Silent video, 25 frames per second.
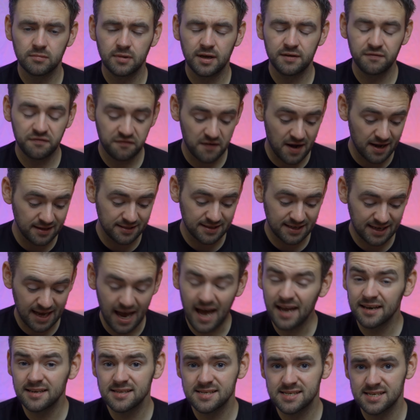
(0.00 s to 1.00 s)
In fact, the
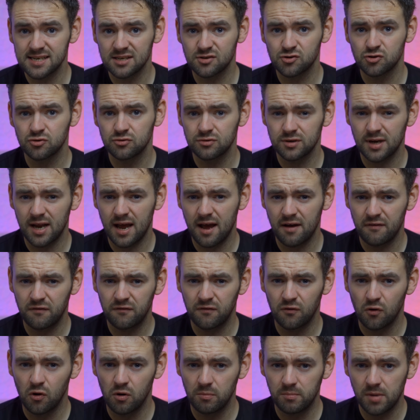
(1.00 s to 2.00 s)
Canon 600
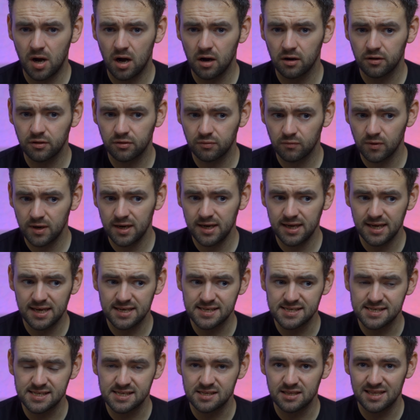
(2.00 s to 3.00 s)
f4 Mark III
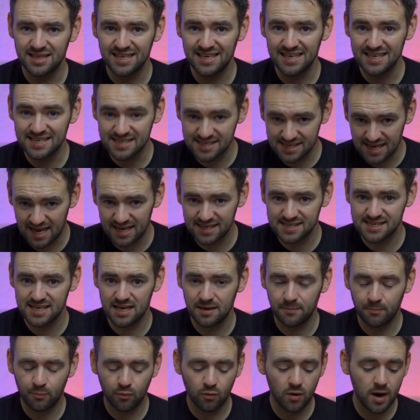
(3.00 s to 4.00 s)
is the exact
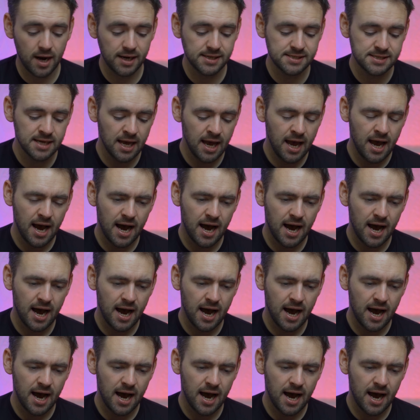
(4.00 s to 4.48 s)
same price,